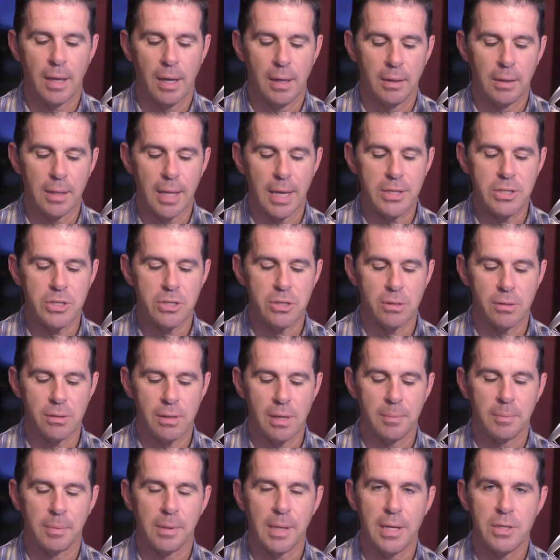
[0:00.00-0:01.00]
I'm glad you're
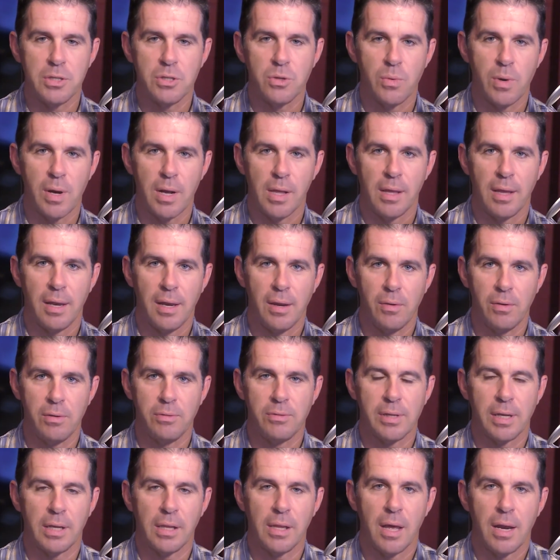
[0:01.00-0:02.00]
well. I know you've
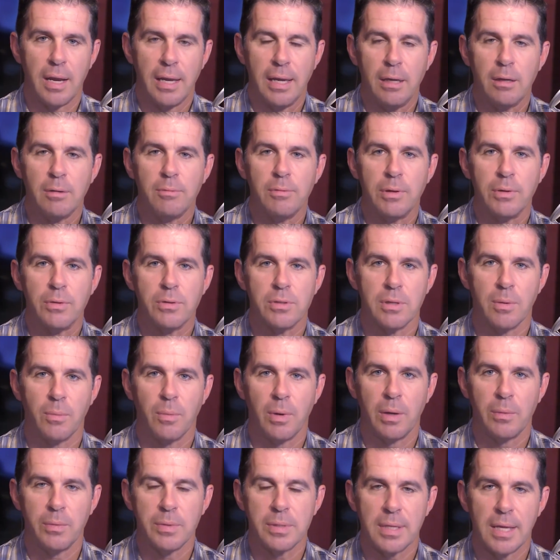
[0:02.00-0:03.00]
done a lot of interviews on
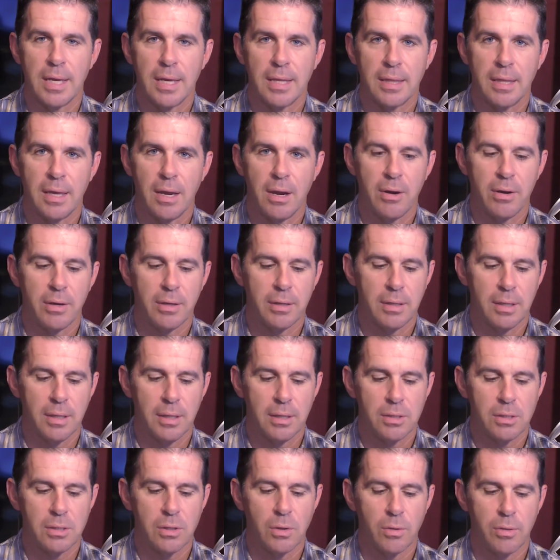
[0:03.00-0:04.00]
what it was like there, and
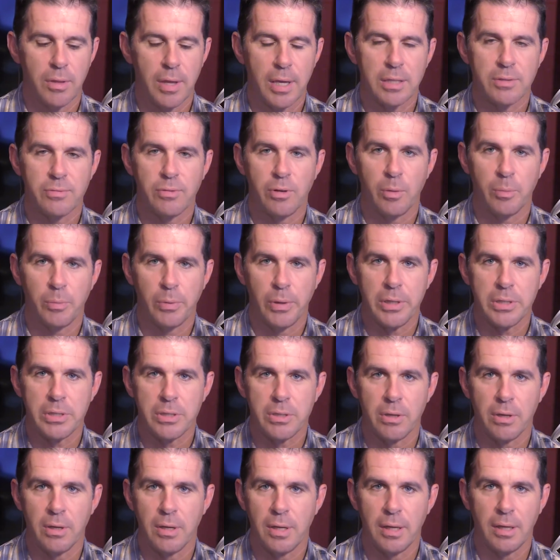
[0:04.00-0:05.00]
so thanks for your
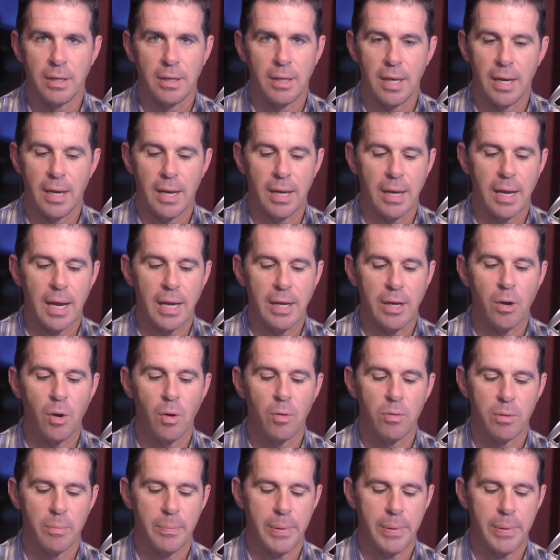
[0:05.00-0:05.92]
priesthood. And I know the